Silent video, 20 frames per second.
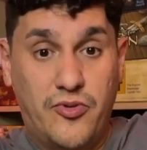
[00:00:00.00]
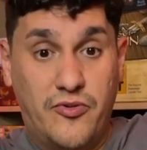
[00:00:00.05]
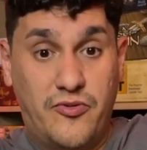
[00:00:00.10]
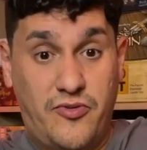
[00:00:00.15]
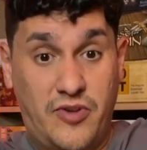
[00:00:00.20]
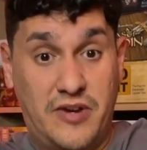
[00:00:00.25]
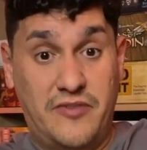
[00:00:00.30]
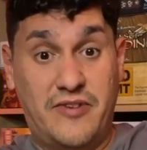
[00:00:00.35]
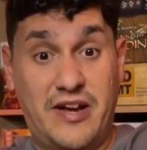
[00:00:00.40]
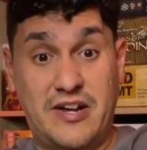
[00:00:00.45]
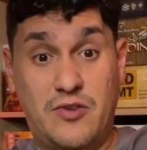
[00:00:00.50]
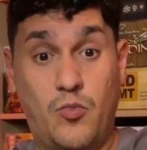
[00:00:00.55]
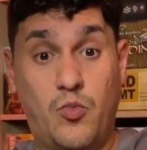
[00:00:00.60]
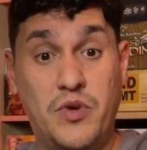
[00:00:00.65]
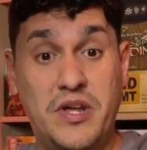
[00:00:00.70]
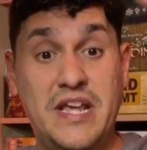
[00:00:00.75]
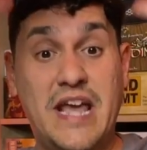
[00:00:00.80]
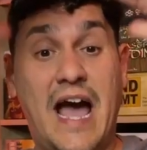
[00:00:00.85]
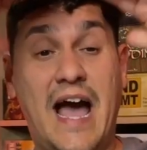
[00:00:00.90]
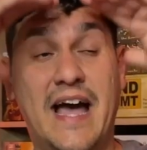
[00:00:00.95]
Fun fact,
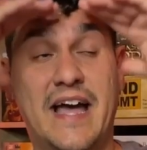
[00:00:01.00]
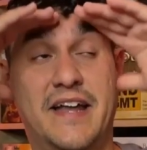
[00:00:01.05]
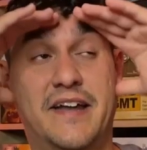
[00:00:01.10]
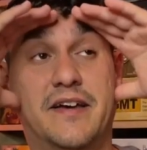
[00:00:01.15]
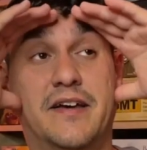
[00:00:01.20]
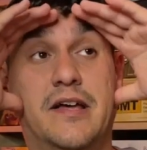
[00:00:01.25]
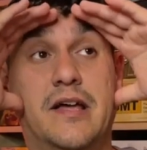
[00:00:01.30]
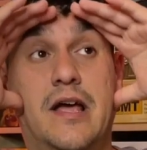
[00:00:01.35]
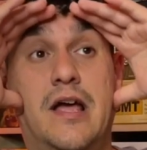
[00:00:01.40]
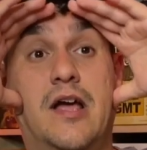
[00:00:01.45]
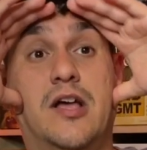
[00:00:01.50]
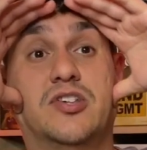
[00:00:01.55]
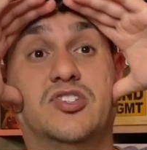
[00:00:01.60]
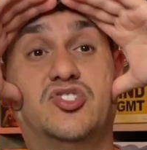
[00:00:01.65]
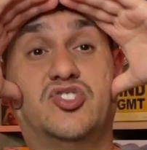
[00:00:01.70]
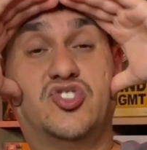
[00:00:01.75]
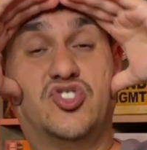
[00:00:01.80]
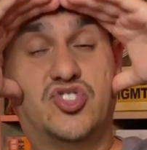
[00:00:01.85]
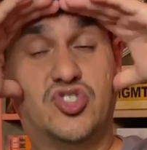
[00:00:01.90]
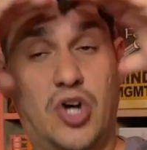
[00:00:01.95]
we had
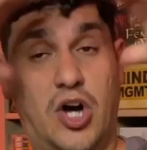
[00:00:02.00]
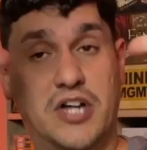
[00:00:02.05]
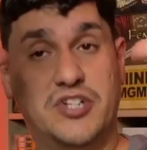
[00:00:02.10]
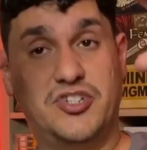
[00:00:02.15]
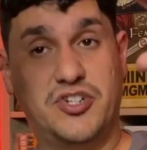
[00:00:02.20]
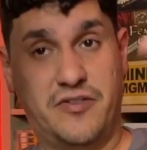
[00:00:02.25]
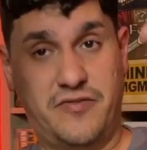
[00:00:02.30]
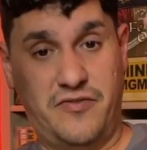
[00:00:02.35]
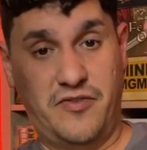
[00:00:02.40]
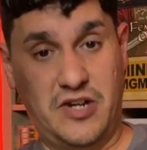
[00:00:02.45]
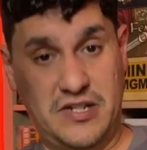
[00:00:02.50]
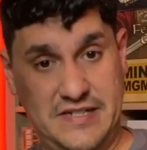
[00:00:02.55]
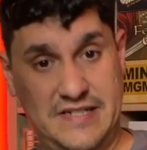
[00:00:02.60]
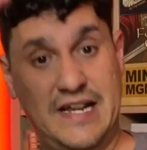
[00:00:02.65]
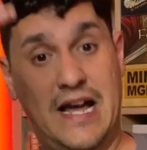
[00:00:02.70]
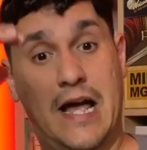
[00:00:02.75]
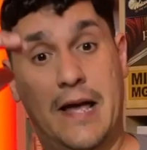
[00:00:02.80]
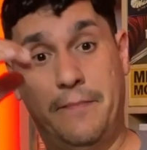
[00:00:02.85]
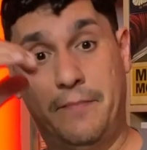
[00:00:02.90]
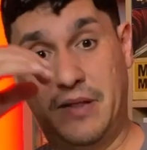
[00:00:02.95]
such a fun
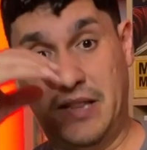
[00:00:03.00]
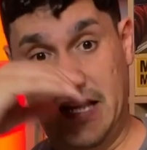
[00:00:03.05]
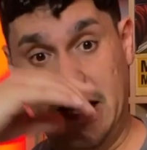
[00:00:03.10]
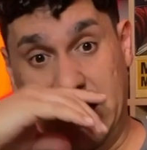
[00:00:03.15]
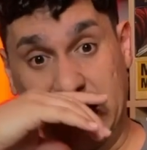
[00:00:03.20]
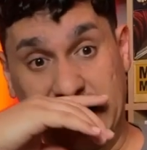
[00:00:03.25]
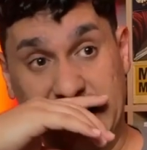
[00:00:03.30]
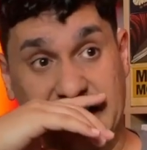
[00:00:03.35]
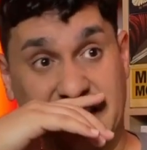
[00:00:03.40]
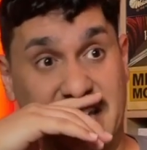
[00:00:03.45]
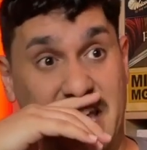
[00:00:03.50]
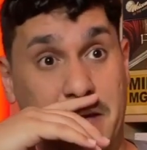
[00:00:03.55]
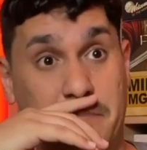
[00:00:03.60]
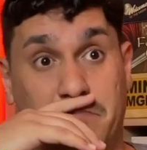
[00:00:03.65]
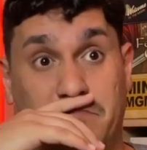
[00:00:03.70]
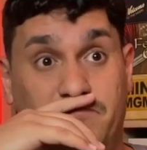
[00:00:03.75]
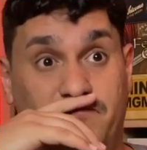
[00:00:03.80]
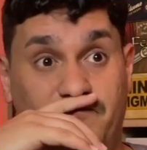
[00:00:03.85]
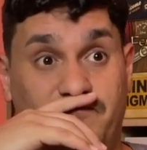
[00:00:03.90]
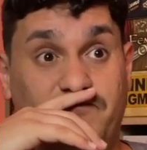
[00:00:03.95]
time playing this game.
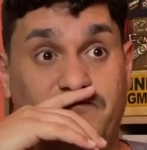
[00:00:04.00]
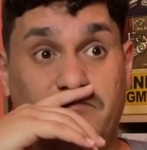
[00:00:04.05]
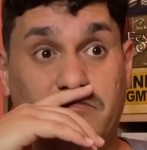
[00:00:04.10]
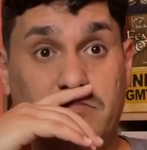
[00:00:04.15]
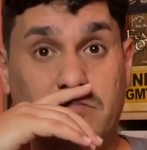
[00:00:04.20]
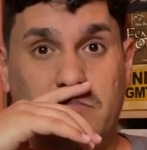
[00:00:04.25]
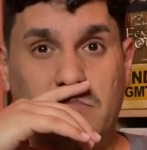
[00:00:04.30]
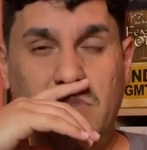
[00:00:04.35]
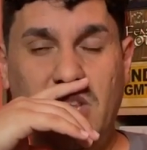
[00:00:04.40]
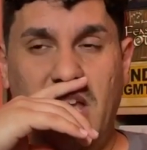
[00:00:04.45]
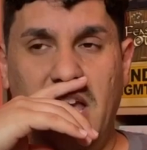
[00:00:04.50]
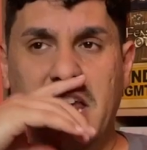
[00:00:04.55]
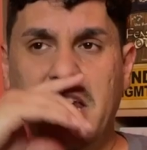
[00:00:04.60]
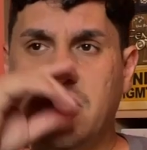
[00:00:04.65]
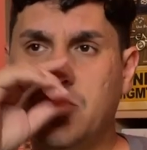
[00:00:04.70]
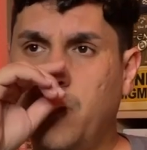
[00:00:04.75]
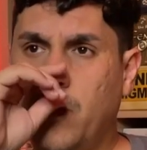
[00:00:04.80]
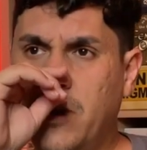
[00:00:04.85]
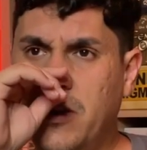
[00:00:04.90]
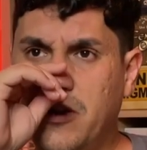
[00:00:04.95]
And it's
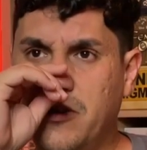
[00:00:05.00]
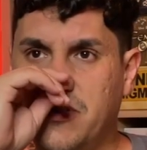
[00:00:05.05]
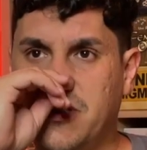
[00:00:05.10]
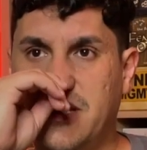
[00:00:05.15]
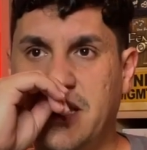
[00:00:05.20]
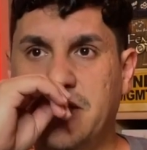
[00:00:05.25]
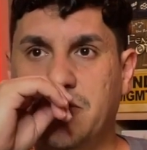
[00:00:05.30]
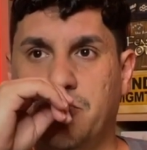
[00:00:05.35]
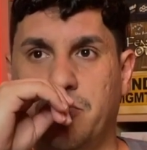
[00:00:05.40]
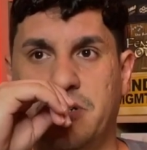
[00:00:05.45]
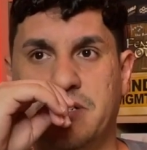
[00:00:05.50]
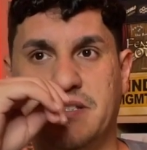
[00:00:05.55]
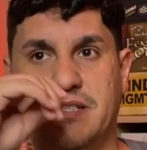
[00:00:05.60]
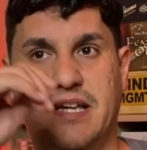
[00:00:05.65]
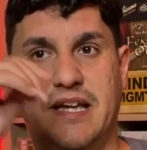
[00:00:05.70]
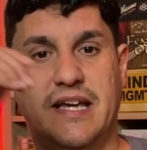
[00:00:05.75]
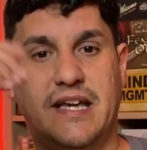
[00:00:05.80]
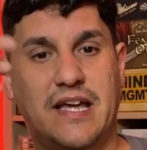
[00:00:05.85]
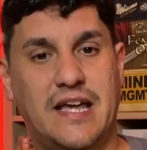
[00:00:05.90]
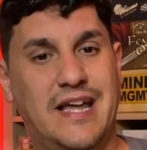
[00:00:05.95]
one of those things where it's
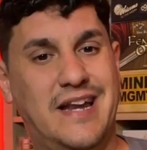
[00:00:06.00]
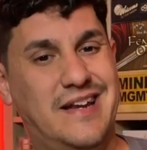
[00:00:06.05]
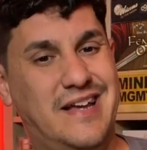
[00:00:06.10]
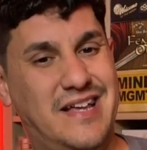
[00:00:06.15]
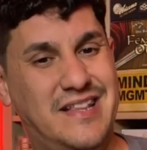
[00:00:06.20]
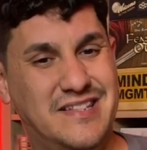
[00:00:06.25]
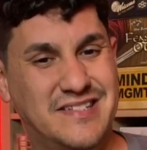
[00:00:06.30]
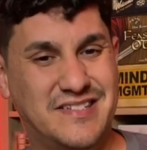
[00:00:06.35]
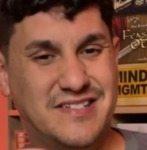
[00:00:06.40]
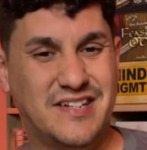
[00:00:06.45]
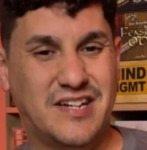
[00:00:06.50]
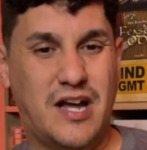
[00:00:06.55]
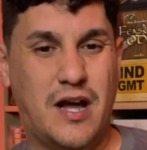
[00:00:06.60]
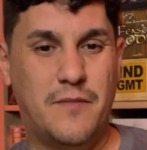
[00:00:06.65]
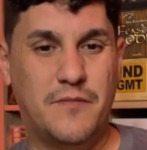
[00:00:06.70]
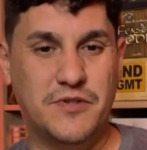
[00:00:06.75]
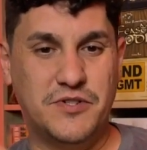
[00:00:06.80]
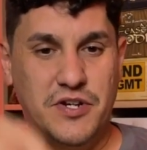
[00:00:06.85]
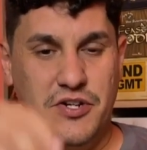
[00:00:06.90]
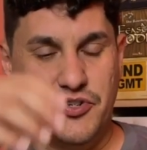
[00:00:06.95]
like, and this is a
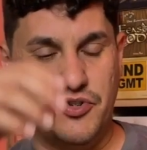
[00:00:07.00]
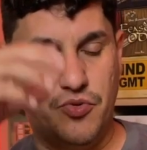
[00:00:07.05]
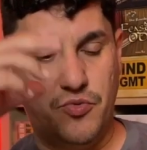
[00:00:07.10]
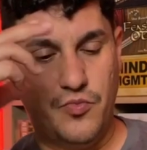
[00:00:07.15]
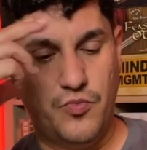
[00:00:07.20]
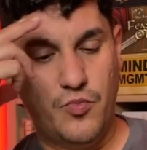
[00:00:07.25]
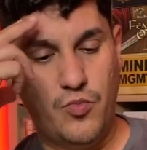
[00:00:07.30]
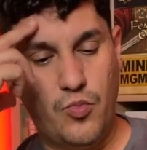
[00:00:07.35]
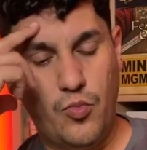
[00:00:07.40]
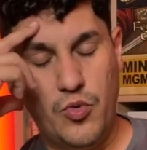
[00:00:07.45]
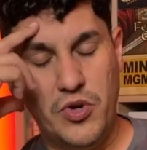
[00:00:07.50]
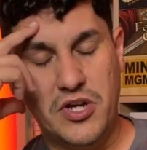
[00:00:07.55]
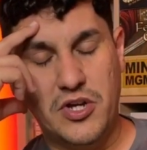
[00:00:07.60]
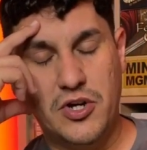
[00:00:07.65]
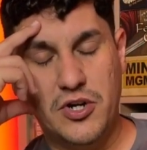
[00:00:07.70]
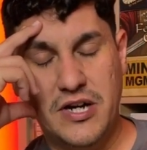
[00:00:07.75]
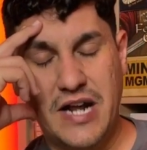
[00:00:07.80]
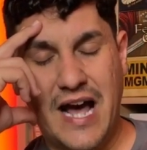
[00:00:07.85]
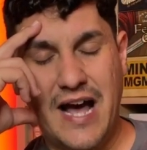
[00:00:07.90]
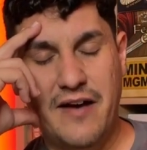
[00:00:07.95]
conversation we
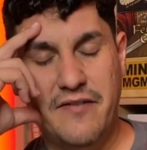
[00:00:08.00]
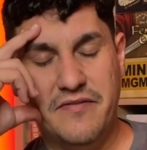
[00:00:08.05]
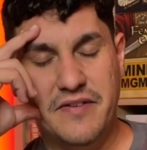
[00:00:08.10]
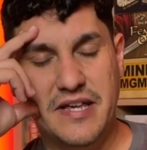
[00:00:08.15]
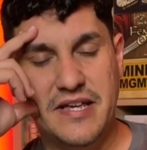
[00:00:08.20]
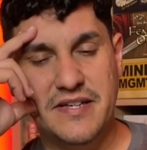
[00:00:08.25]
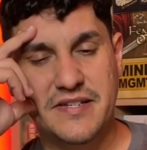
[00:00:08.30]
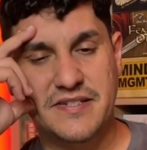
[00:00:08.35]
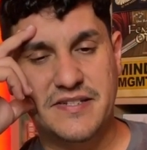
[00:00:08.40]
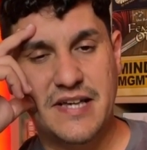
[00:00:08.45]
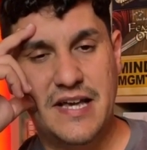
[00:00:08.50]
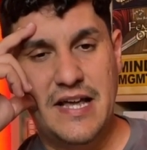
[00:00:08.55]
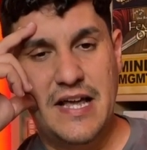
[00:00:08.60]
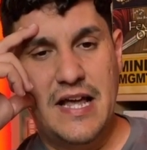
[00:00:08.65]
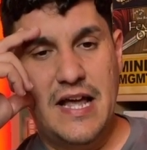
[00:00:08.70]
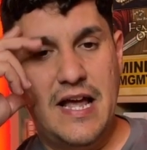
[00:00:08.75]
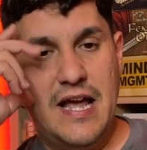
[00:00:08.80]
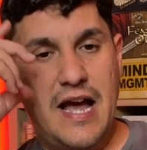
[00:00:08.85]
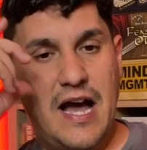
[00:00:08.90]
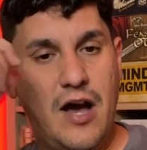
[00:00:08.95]
could have, is
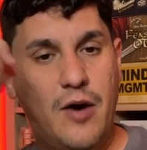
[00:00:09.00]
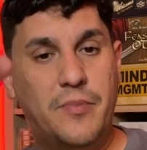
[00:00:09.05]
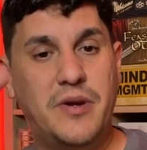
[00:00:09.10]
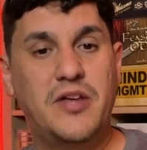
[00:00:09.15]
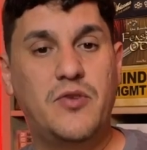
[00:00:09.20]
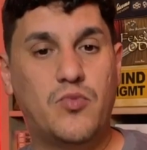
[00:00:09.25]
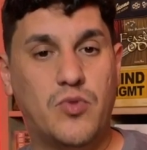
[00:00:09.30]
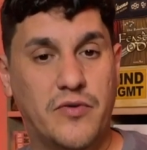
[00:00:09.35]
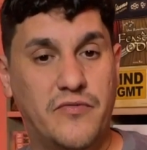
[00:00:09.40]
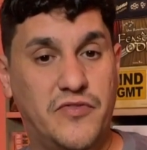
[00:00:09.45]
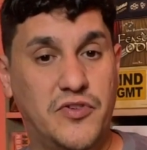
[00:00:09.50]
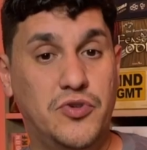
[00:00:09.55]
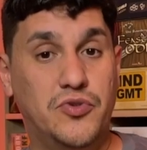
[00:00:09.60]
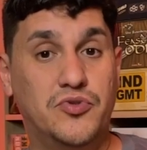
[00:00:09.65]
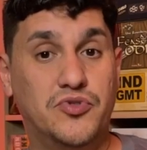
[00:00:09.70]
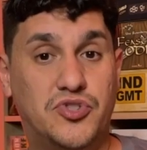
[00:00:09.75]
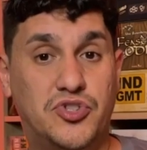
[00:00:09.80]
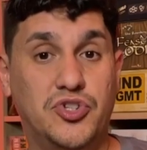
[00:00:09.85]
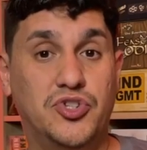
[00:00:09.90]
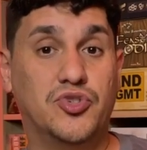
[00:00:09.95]
how many reviews
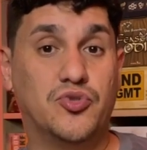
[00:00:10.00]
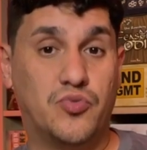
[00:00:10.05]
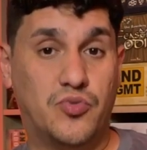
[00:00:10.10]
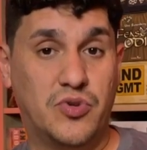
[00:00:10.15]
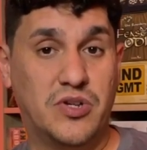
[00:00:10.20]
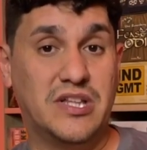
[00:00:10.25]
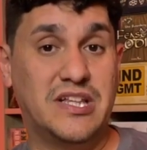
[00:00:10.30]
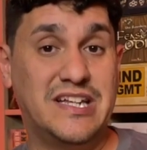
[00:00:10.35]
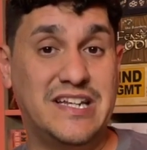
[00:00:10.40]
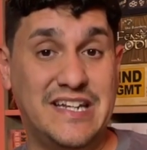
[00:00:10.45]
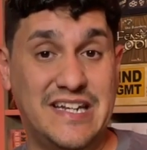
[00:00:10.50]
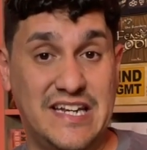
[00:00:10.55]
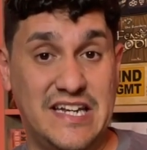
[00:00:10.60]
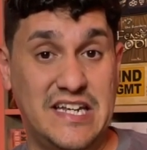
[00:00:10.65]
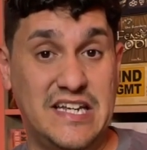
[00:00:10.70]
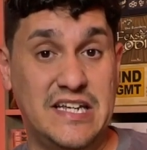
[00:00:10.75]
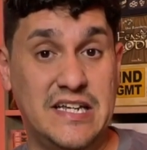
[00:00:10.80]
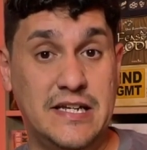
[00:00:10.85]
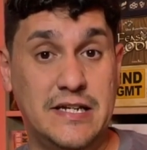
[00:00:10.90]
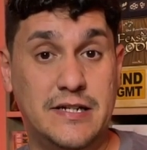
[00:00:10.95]
do you really
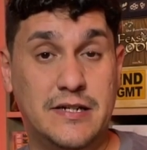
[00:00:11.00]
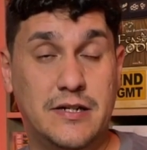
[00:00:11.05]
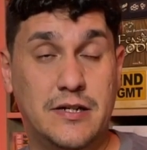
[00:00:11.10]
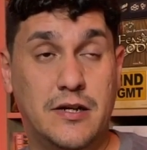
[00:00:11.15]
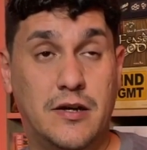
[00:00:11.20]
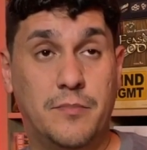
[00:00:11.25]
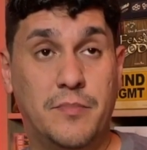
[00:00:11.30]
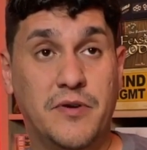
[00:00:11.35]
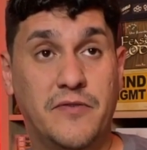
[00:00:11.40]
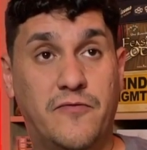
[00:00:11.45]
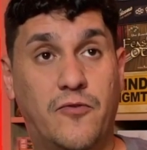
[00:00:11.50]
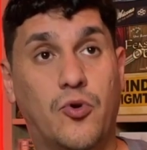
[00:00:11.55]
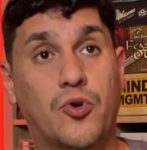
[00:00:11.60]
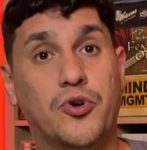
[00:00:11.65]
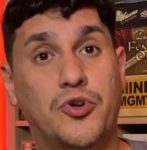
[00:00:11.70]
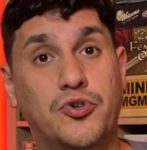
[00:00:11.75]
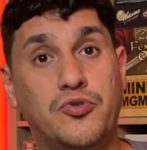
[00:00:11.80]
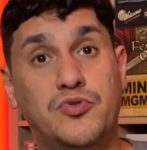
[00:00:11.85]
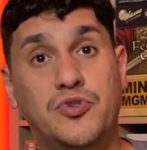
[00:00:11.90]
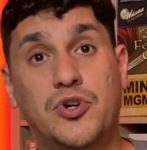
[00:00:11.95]
need before
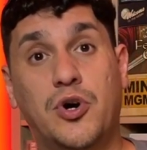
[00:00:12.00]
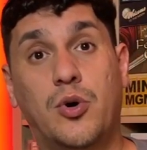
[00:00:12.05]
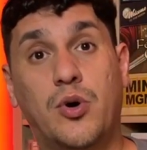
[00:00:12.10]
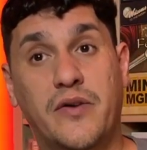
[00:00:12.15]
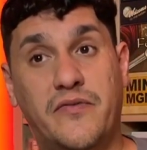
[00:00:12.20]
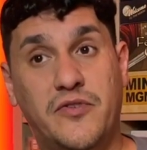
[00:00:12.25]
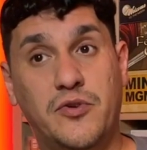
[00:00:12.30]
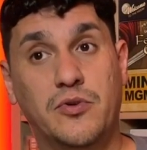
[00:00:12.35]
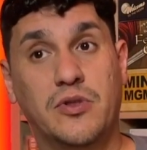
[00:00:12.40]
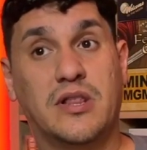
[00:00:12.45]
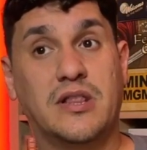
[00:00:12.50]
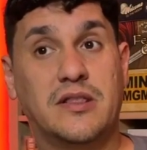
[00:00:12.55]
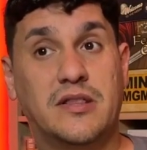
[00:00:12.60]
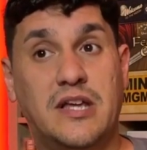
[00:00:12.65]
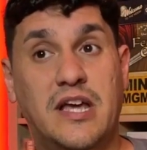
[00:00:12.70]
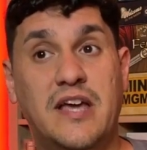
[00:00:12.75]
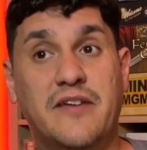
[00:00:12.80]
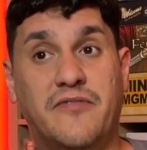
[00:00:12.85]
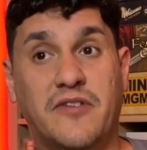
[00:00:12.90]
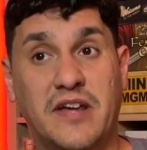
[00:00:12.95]
you know
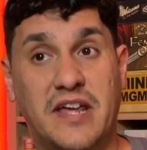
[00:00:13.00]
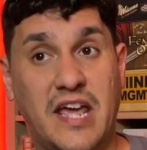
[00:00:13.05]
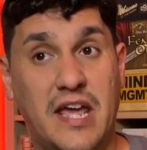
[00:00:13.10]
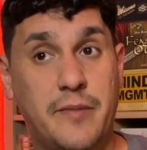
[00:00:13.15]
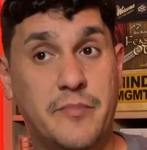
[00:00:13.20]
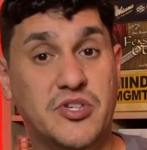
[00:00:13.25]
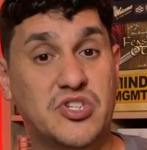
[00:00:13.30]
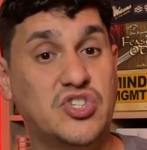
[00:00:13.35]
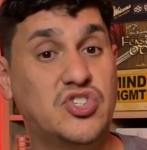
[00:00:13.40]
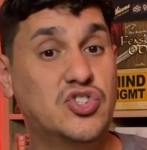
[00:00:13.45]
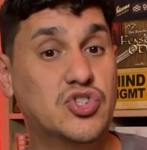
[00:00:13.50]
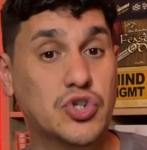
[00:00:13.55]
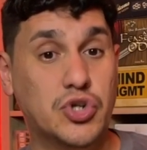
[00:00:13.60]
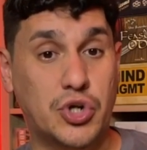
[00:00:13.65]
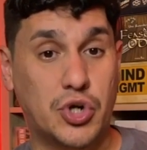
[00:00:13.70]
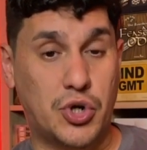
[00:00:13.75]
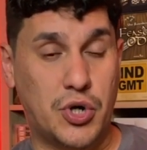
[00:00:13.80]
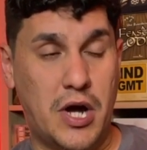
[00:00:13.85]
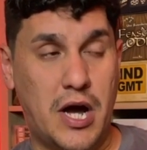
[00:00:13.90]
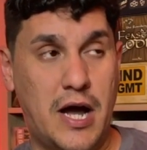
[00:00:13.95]
if a game is good
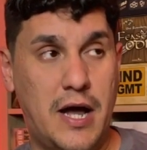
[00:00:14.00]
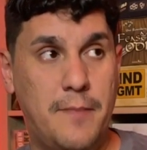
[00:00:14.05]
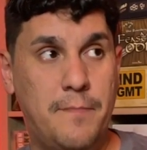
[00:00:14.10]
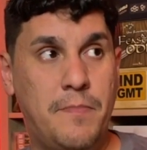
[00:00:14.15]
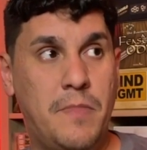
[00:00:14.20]
or not?